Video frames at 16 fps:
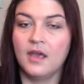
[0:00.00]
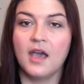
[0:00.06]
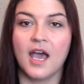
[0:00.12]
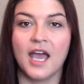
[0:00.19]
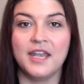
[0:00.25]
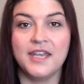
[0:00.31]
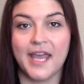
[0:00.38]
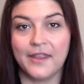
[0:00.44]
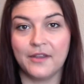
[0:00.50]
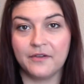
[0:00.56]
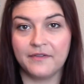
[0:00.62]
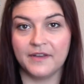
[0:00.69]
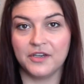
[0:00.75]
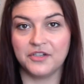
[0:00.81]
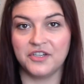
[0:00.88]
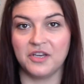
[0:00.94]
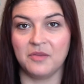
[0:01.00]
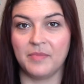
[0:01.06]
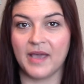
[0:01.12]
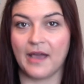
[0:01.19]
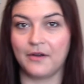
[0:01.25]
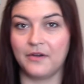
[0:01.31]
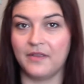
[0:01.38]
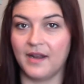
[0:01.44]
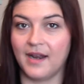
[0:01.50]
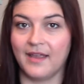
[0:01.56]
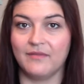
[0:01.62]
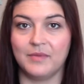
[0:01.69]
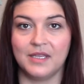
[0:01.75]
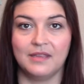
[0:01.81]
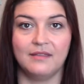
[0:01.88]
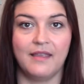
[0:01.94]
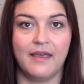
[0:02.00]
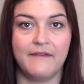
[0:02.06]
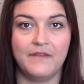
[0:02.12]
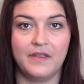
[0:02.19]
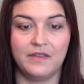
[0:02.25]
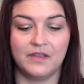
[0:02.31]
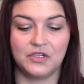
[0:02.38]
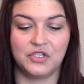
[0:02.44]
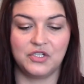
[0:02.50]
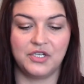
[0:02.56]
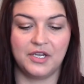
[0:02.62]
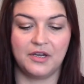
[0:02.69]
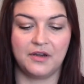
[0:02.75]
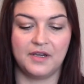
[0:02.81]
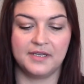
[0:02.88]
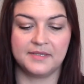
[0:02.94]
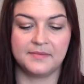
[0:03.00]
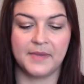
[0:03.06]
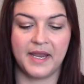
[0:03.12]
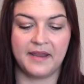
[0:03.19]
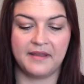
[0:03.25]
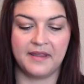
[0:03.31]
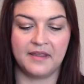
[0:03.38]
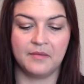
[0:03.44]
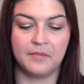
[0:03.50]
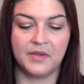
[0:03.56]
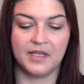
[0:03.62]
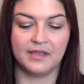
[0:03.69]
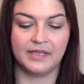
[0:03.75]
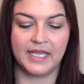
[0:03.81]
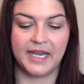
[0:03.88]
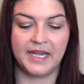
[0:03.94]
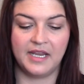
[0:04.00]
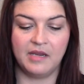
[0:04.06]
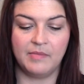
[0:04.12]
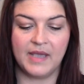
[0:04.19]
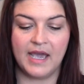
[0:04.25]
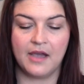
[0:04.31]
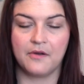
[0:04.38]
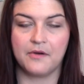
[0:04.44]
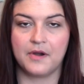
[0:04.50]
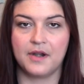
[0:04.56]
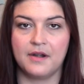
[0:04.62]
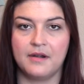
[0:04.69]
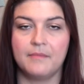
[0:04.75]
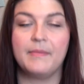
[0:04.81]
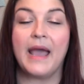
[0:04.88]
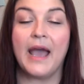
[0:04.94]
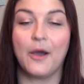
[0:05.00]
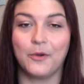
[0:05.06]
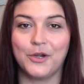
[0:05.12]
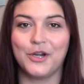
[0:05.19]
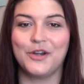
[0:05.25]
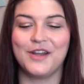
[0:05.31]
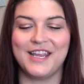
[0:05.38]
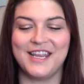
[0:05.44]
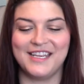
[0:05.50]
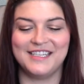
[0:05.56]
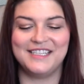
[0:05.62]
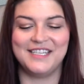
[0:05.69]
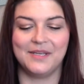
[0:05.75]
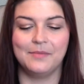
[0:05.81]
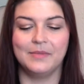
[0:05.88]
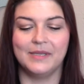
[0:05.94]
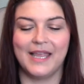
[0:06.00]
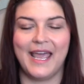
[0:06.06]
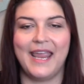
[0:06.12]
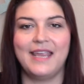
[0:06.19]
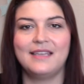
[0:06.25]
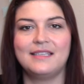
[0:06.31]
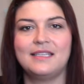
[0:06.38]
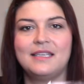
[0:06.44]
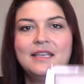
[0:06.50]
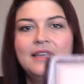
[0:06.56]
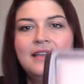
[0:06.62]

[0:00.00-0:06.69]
Another finishing powder that I've been loving this year is my Ambient Lighting powder in Dim Light.